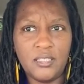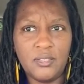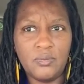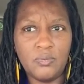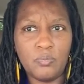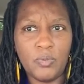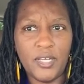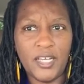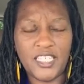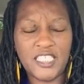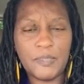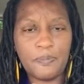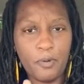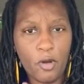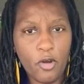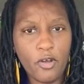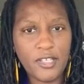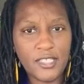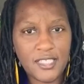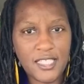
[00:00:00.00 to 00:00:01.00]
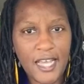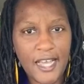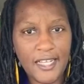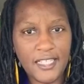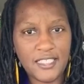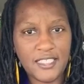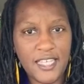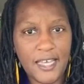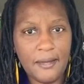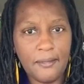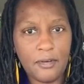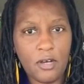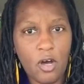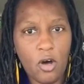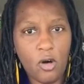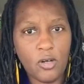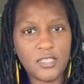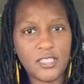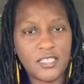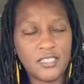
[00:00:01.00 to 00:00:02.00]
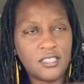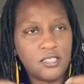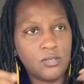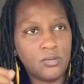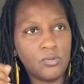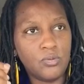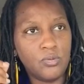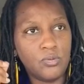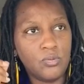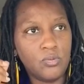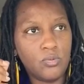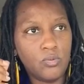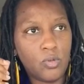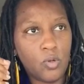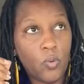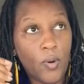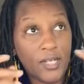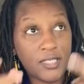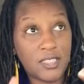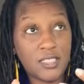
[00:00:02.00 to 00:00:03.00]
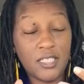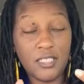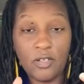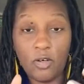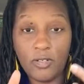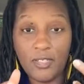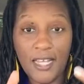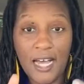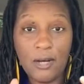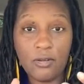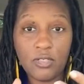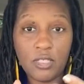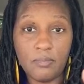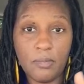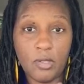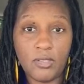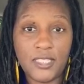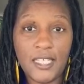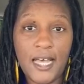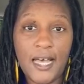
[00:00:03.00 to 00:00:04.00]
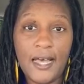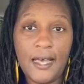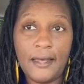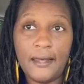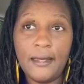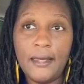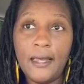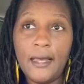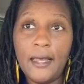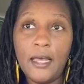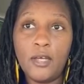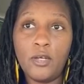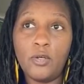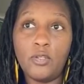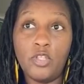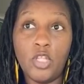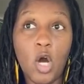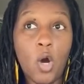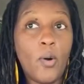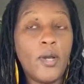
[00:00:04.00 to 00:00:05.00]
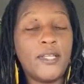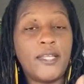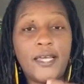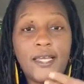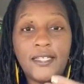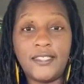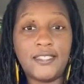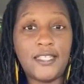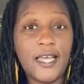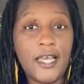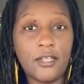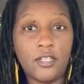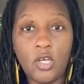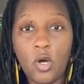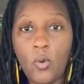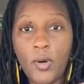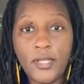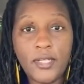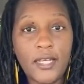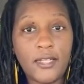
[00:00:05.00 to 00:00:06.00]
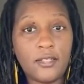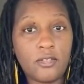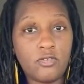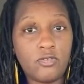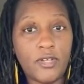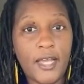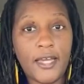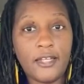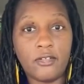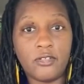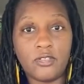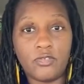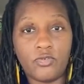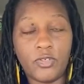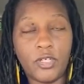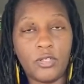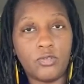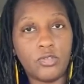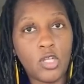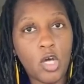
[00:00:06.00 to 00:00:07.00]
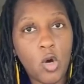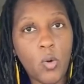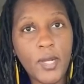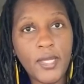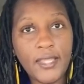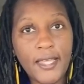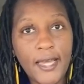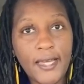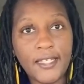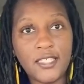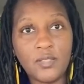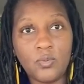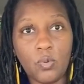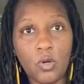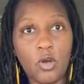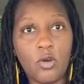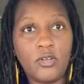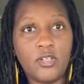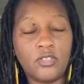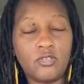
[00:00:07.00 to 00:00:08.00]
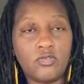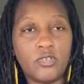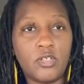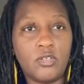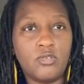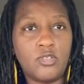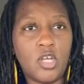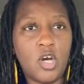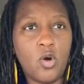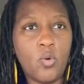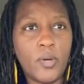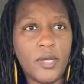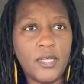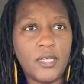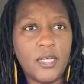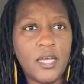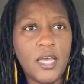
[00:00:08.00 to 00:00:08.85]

experience things that cause us to question or doubt the Most High, knowing that He's there, knowing that the Creator is real, knowing that His word is real, knowing,